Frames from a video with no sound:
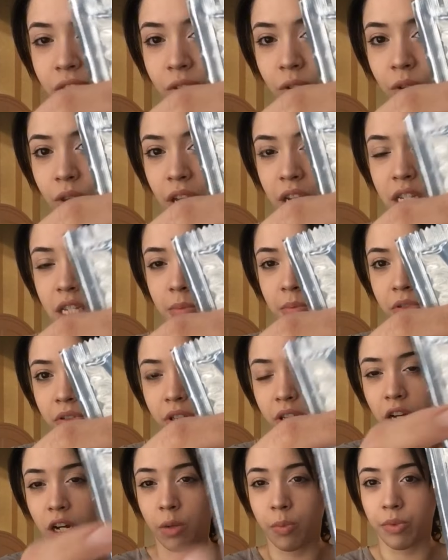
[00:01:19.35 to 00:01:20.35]
so that's
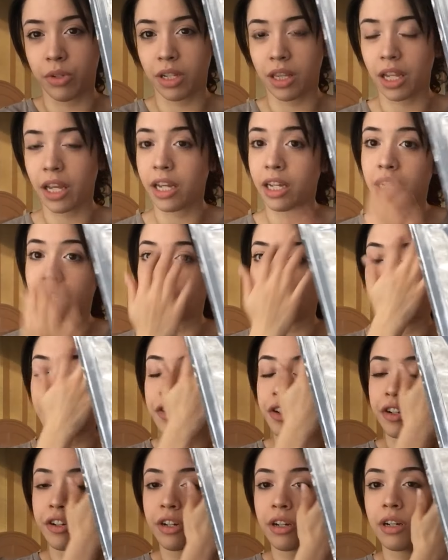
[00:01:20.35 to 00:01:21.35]
supposed to help with like get
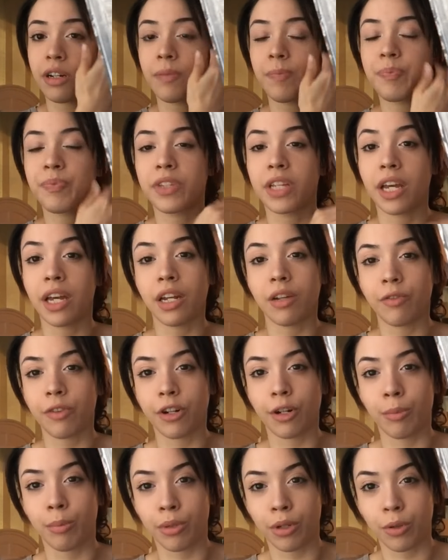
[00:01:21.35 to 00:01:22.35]
rid of, getting
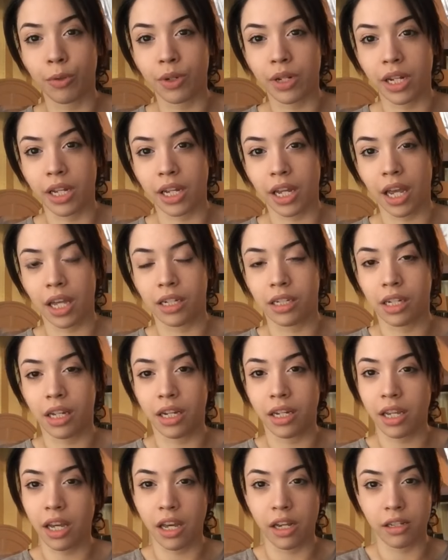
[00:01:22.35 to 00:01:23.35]
rid of bloating and
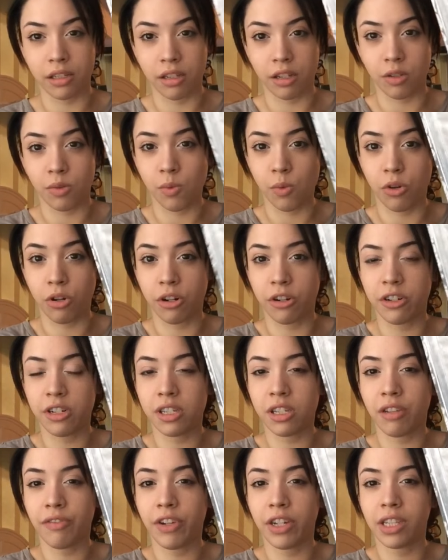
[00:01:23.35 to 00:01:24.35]
like excess water
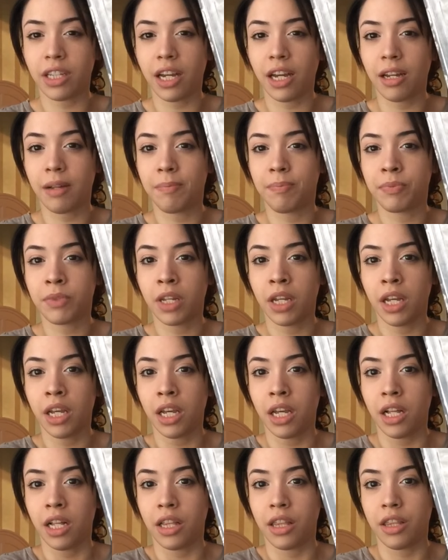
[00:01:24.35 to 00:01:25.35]
and stuff like that.
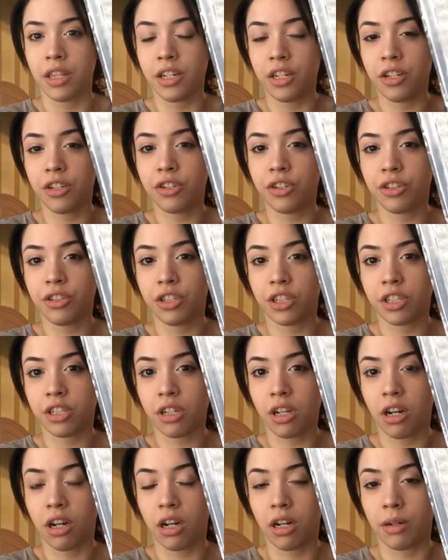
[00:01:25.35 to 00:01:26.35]
These are
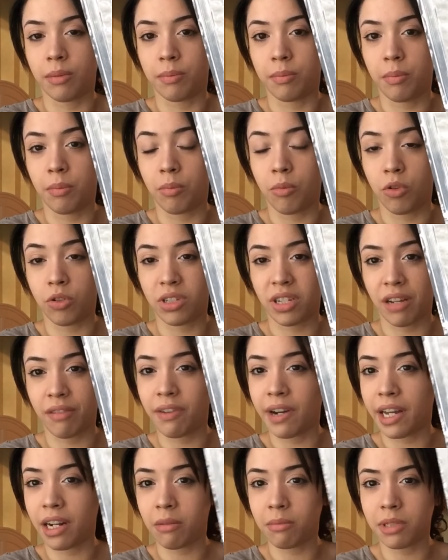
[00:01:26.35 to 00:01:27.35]
just um,
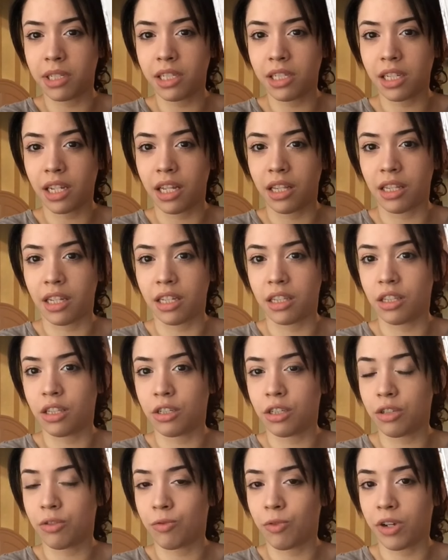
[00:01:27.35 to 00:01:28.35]
multivitamins, and then
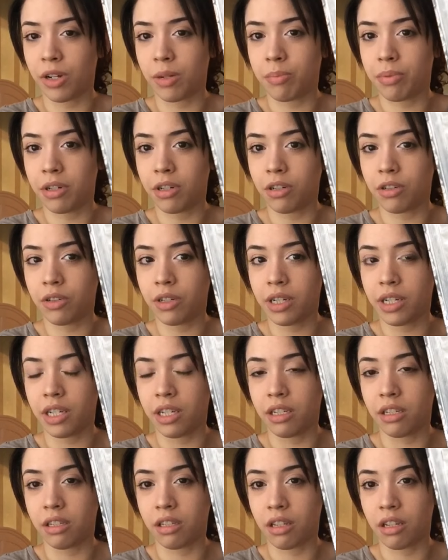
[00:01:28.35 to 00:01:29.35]
this red pill
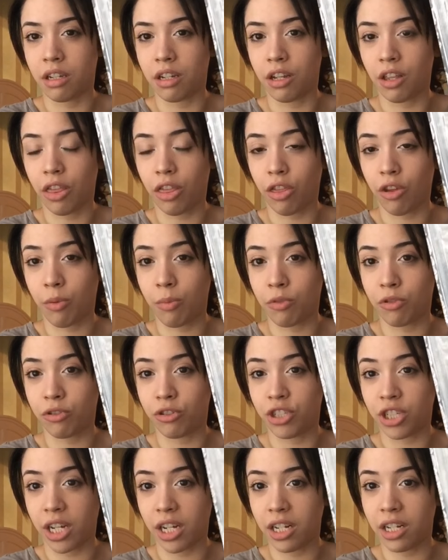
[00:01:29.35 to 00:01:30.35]
is the
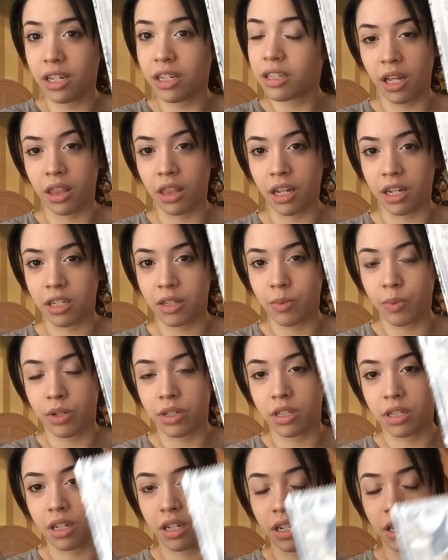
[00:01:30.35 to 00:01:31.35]
thermogenic, and that's
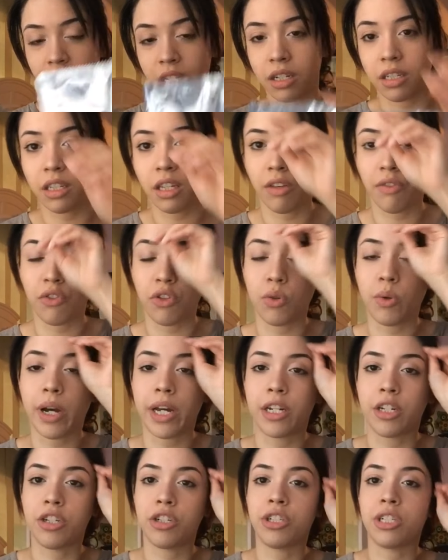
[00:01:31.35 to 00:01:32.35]
what's gonna give you
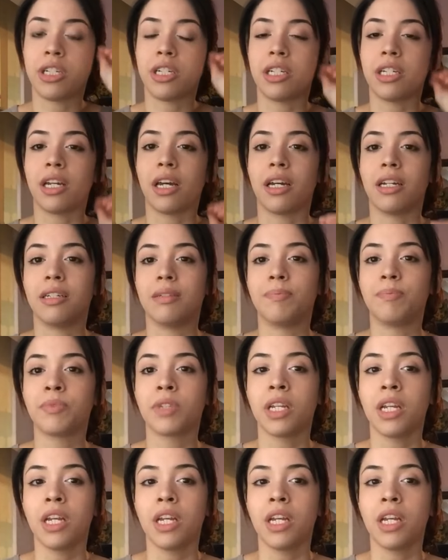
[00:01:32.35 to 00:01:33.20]
energy and